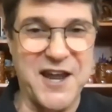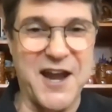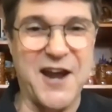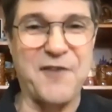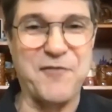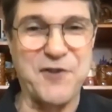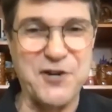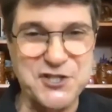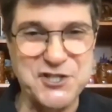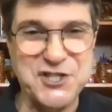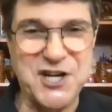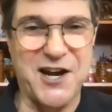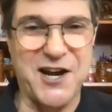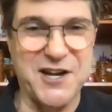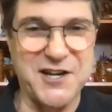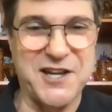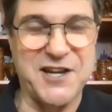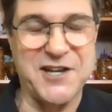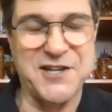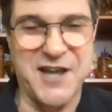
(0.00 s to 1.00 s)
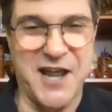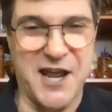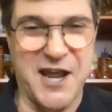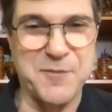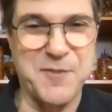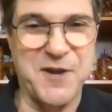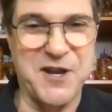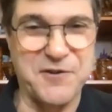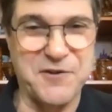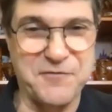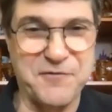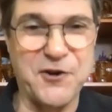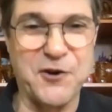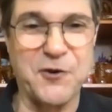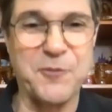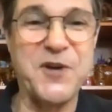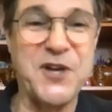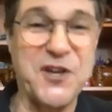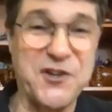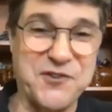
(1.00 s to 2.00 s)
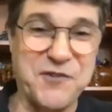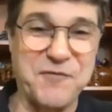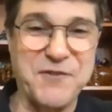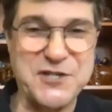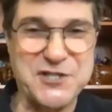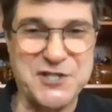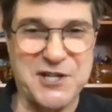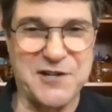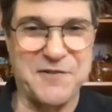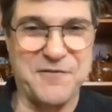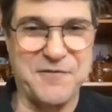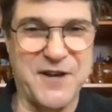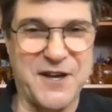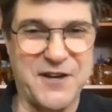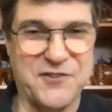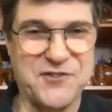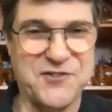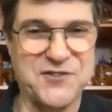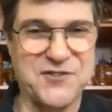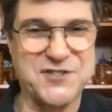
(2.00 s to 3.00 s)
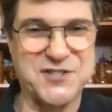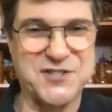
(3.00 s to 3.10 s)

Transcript: every shot in an animated film is a visual effects